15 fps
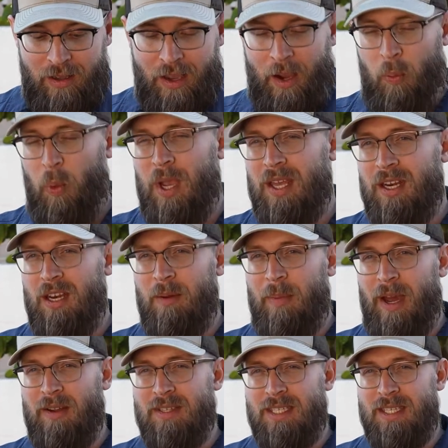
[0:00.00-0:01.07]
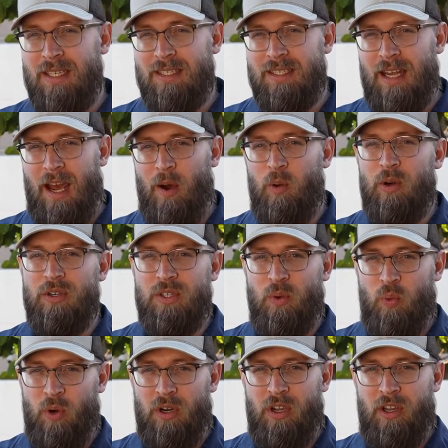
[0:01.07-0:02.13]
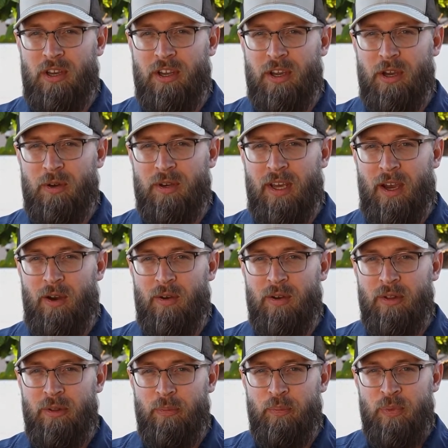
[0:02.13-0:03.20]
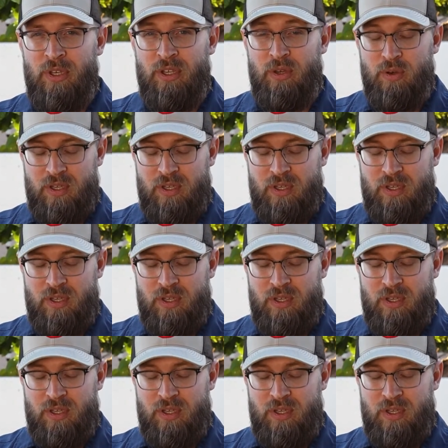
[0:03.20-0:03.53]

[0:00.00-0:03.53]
I waited about 6 hours and we're good to go now. You